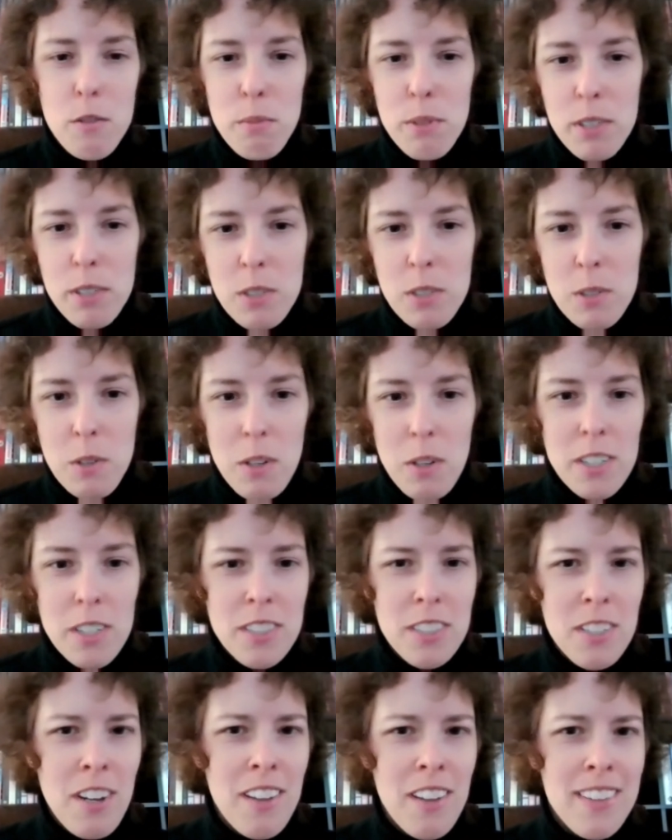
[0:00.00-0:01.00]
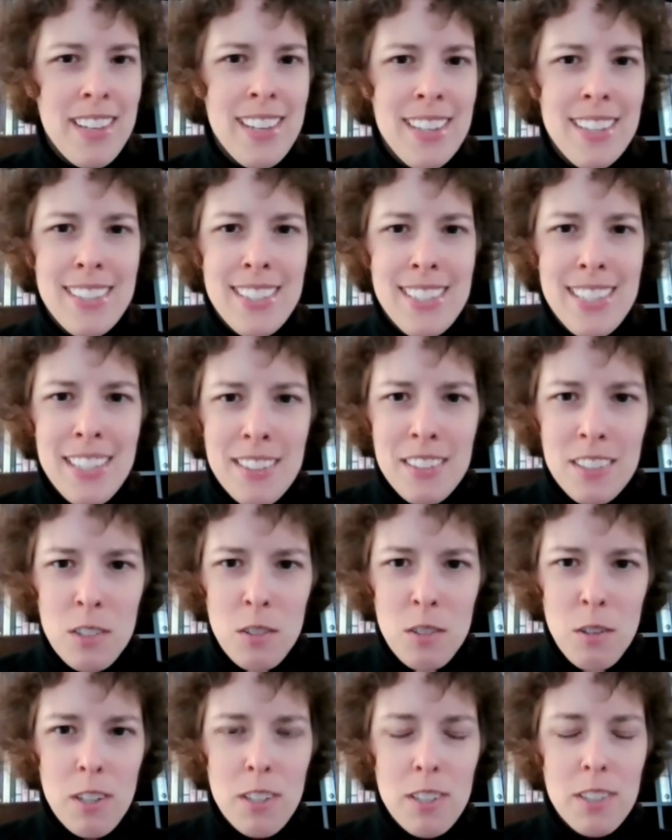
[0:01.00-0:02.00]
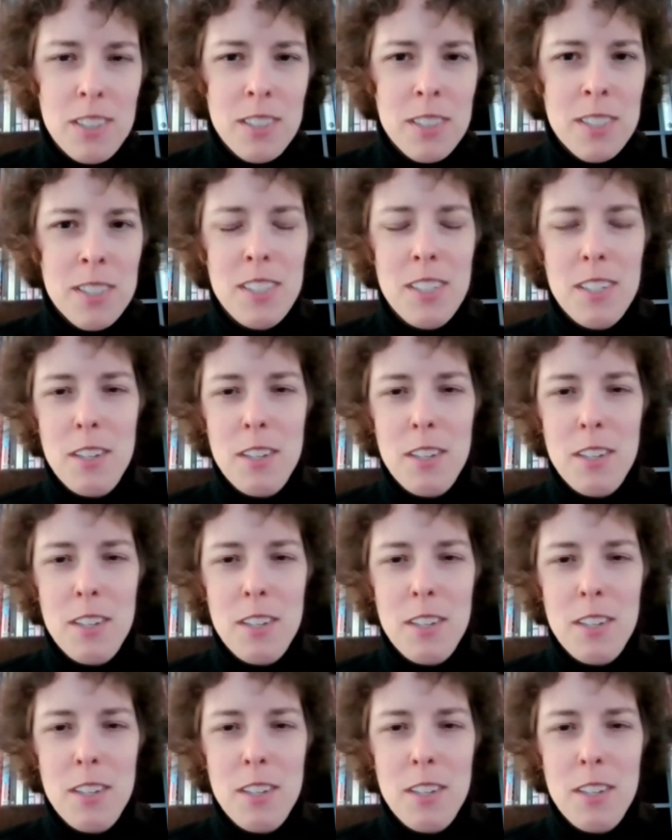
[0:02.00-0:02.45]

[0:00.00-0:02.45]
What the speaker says: bookstores and all the antique stores,